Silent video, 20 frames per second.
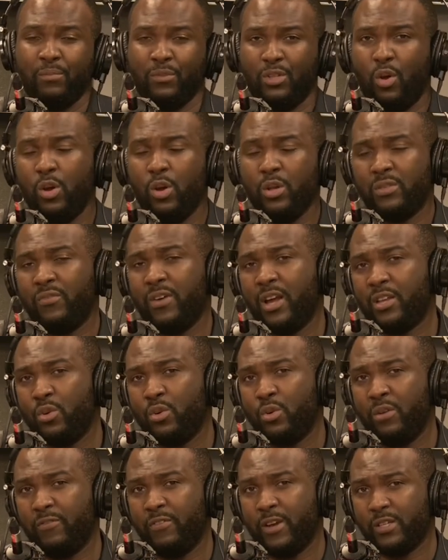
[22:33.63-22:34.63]
Those of our
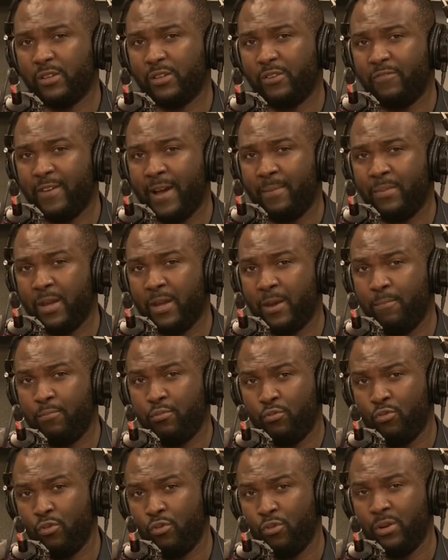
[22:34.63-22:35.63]
universal mm. family
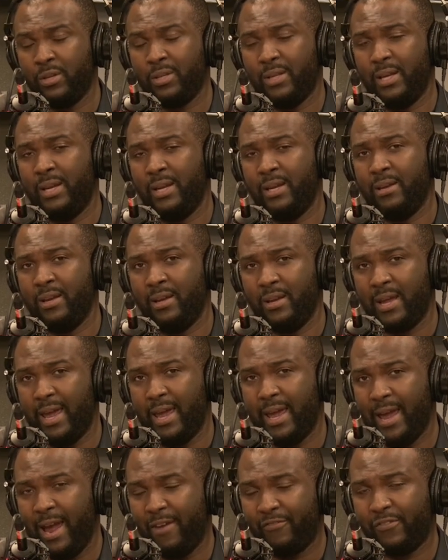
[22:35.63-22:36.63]
abroad in the
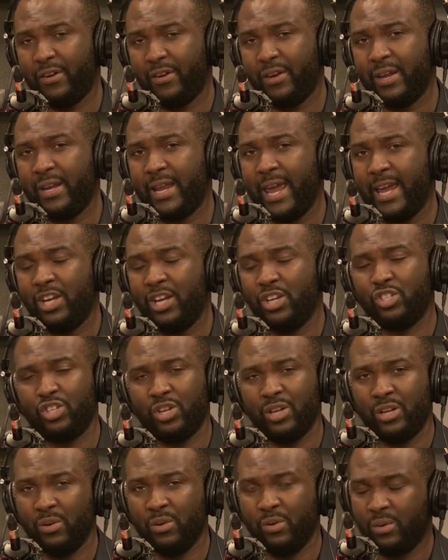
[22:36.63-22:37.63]
African,
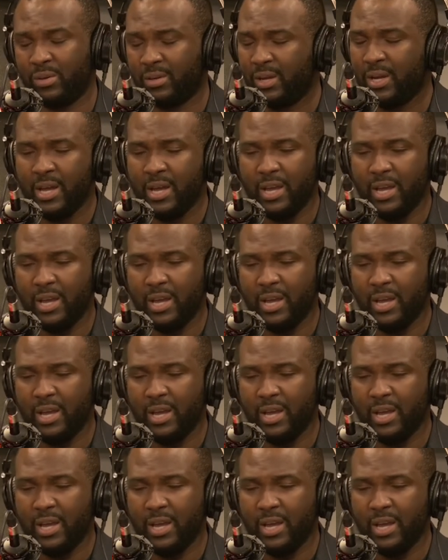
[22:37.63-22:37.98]
Asian, or,